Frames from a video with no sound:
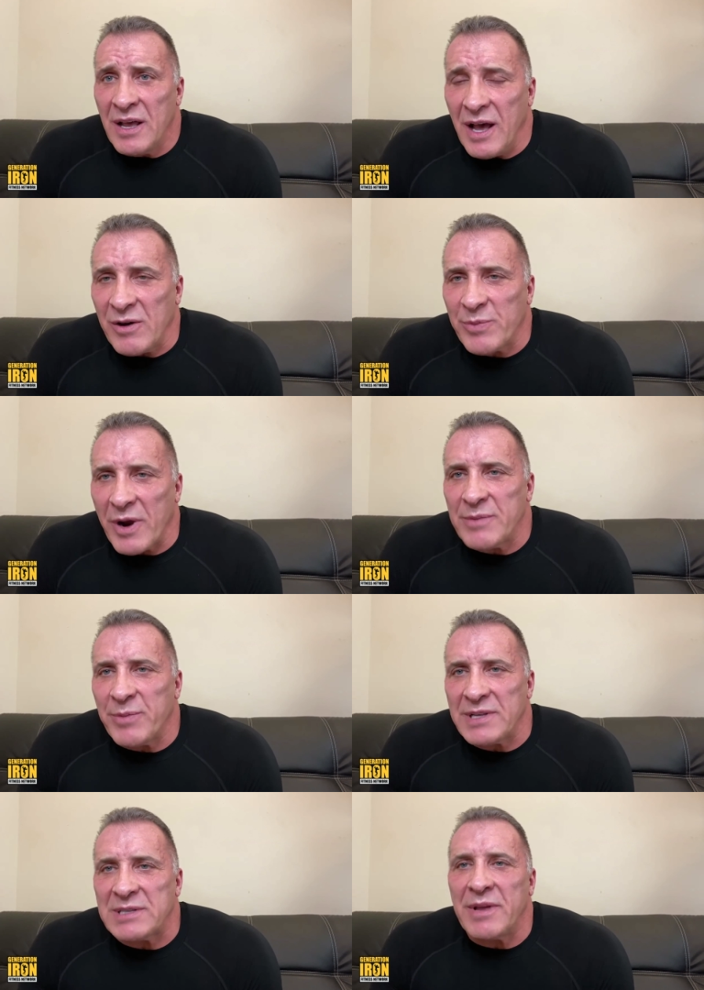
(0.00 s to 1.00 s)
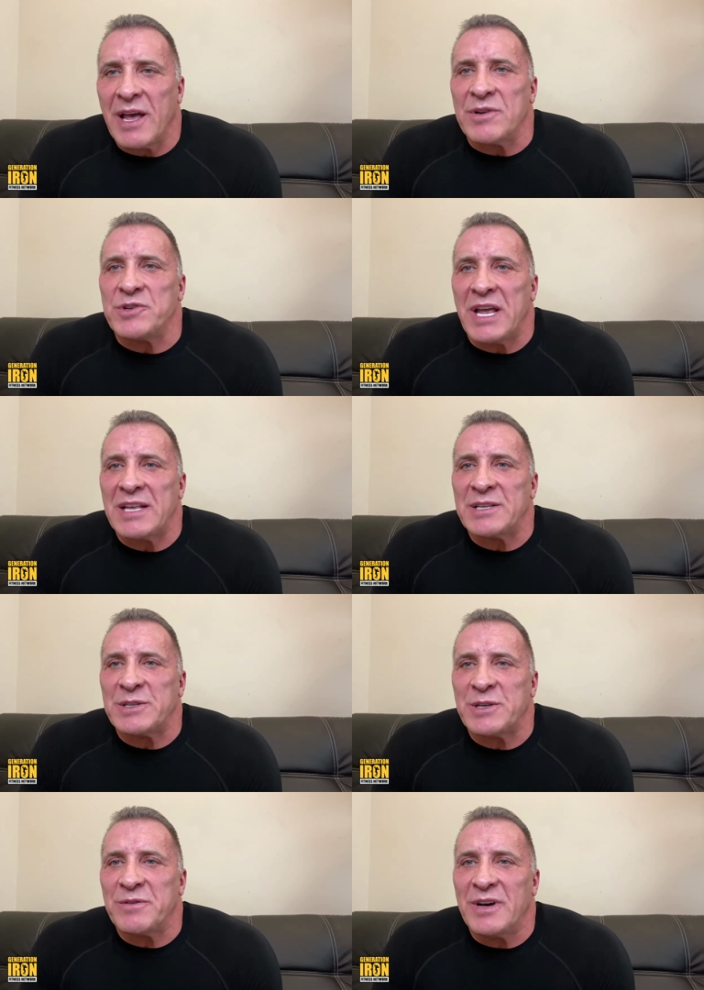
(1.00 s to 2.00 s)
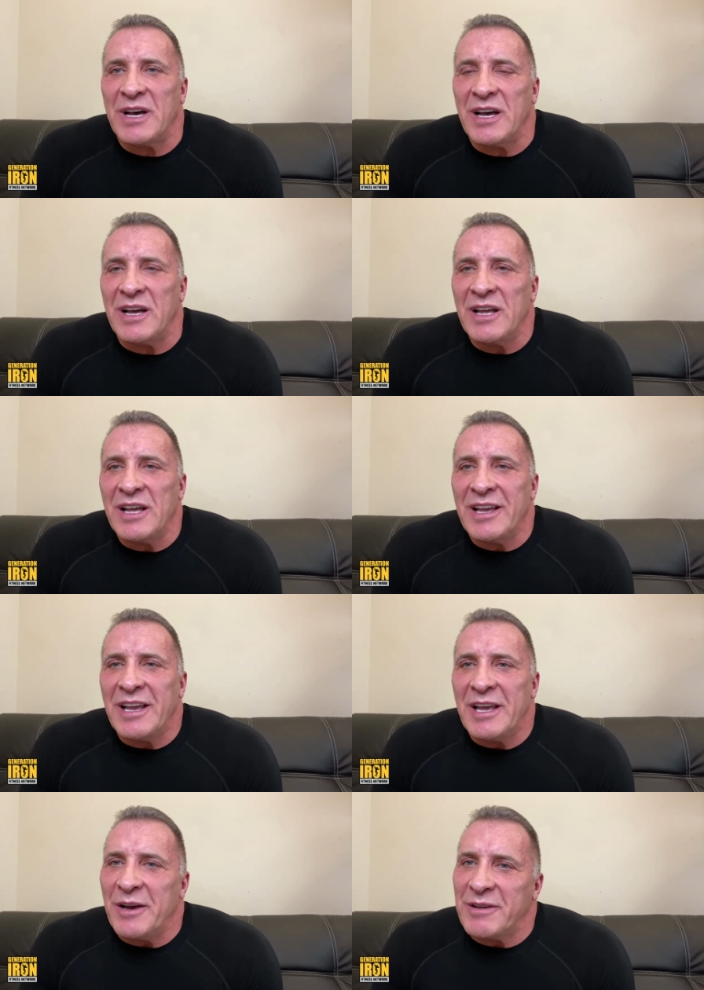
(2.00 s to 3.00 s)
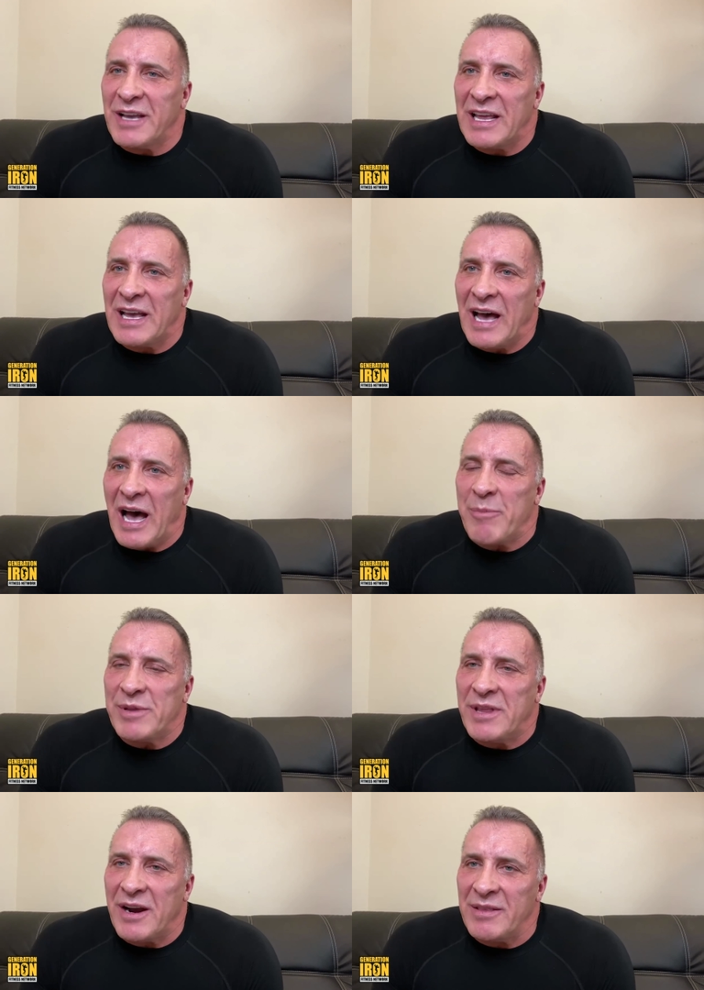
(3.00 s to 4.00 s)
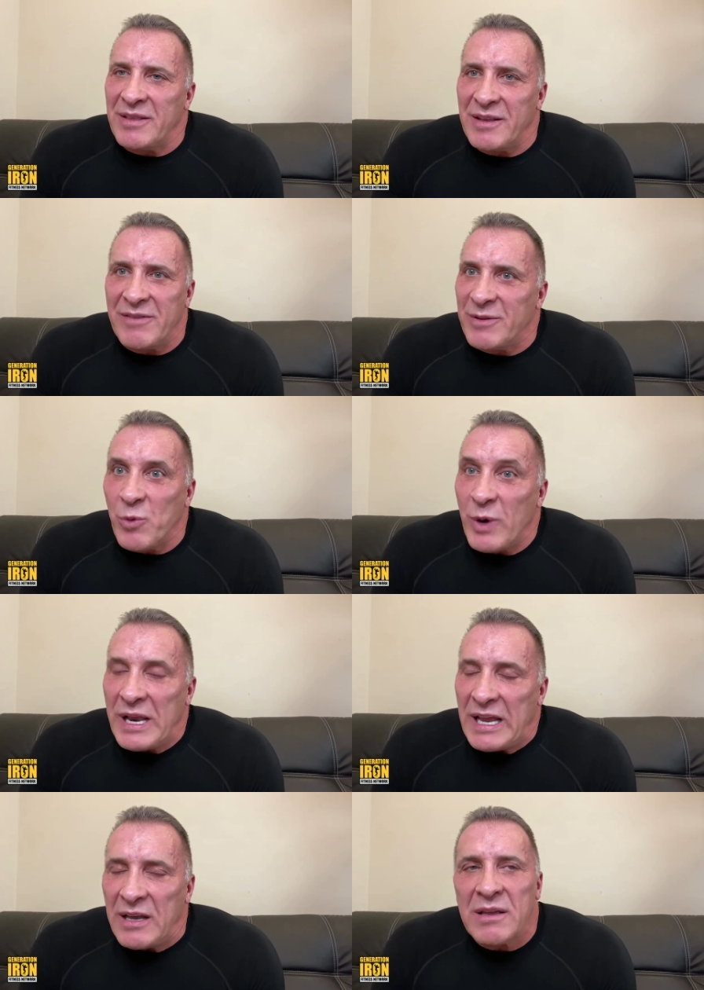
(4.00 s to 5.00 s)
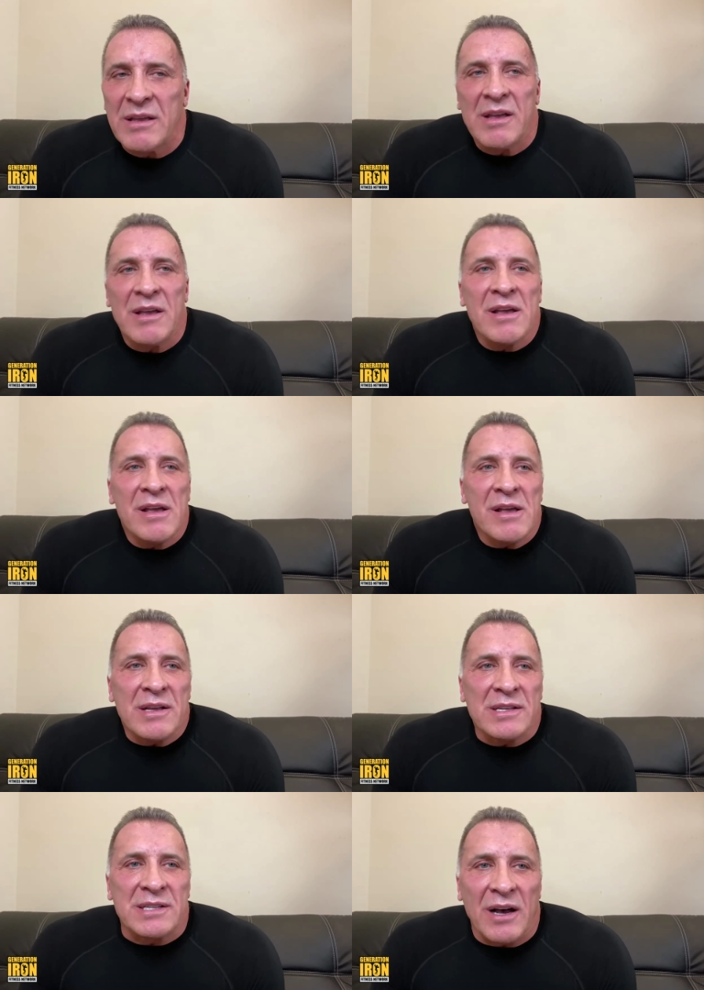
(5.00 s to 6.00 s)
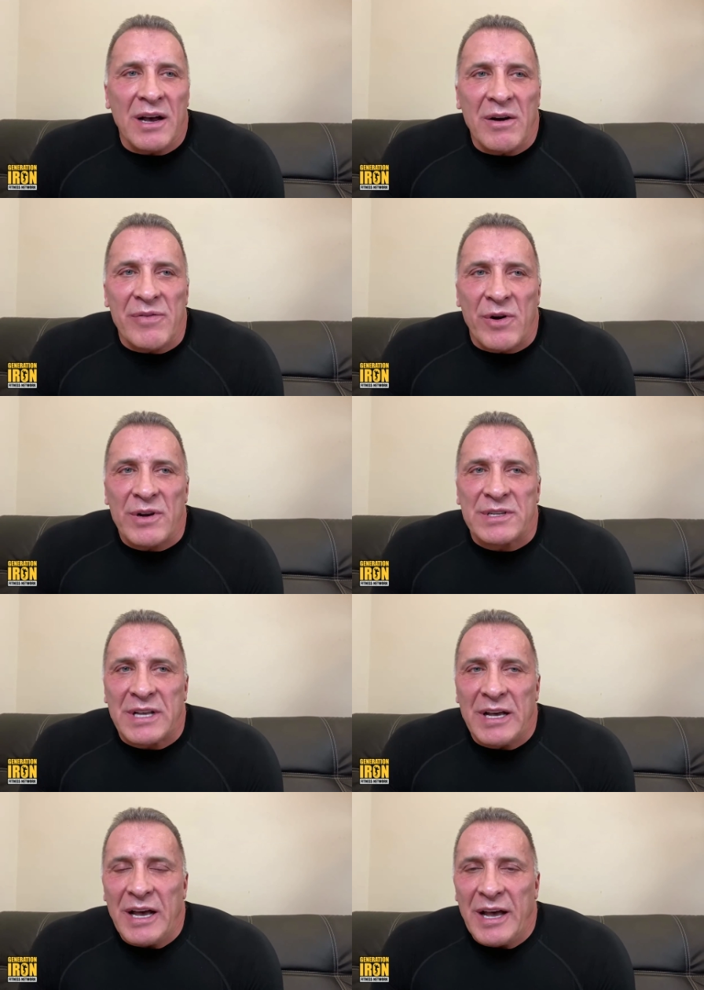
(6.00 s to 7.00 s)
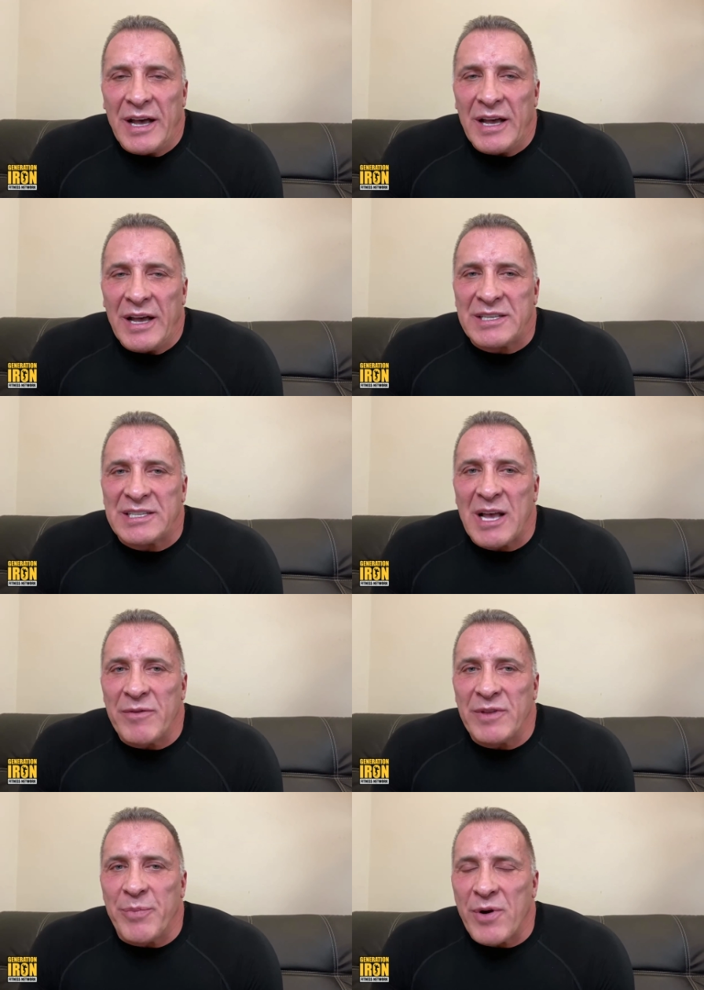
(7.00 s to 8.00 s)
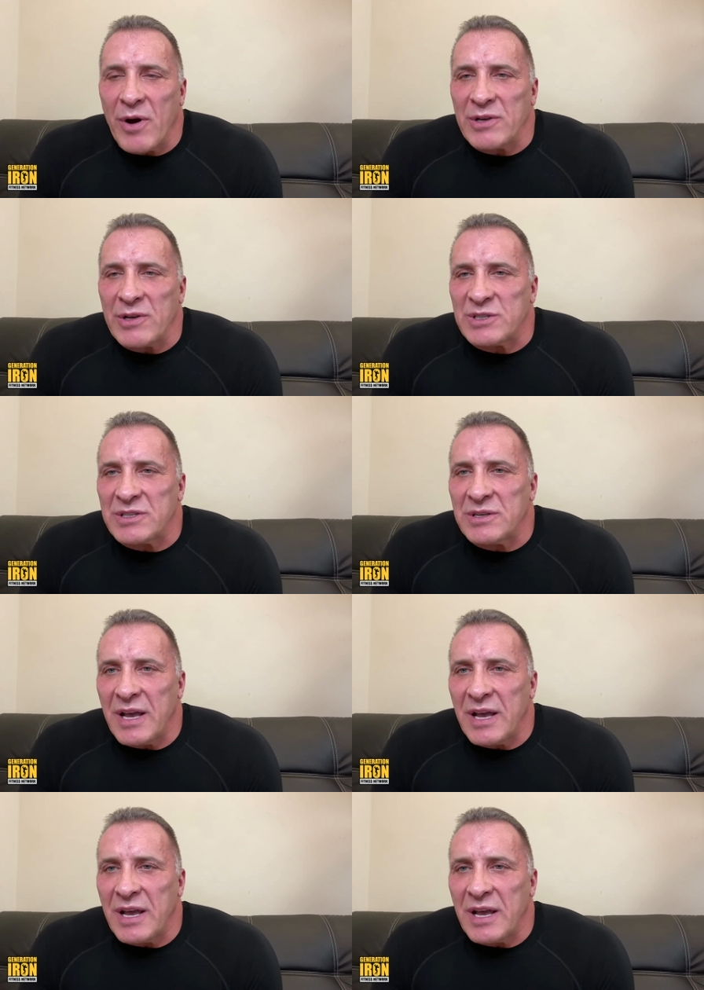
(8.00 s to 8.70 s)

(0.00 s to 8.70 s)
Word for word: I could possibly have a chance of, uh, you know, getting up there and even winning. Mm-hmm. So of course, uh, uh some of the pros